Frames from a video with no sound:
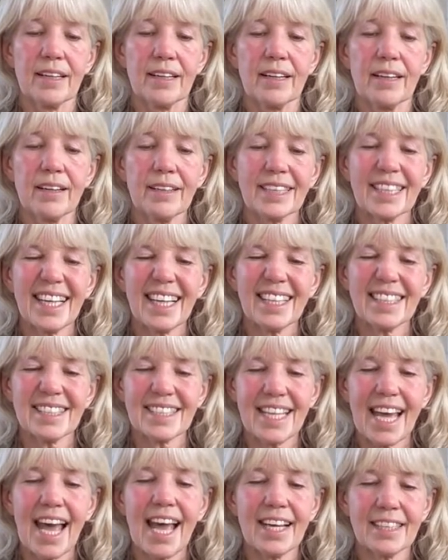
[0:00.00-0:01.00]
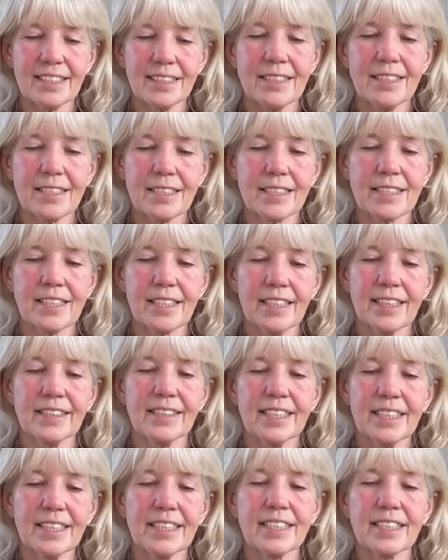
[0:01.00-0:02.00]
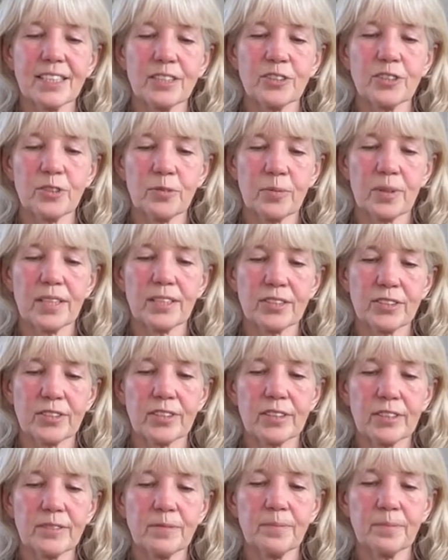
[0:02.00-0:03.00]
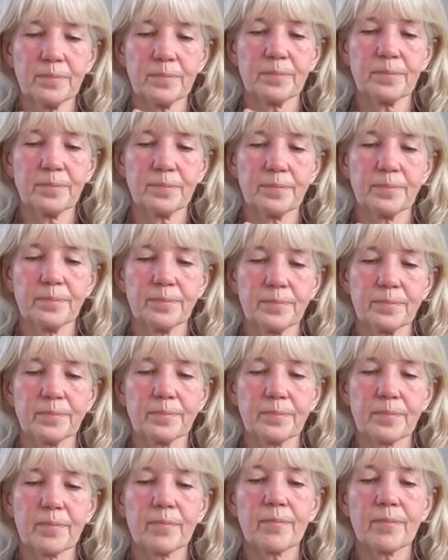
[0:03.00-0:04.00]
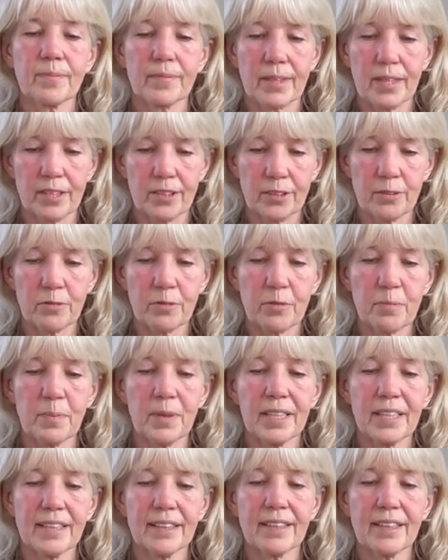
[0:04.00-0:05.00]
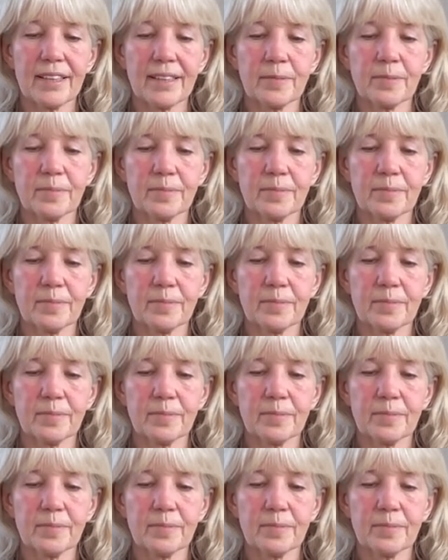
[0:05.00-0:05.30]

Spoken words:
I get tense in this situation, you repeat that.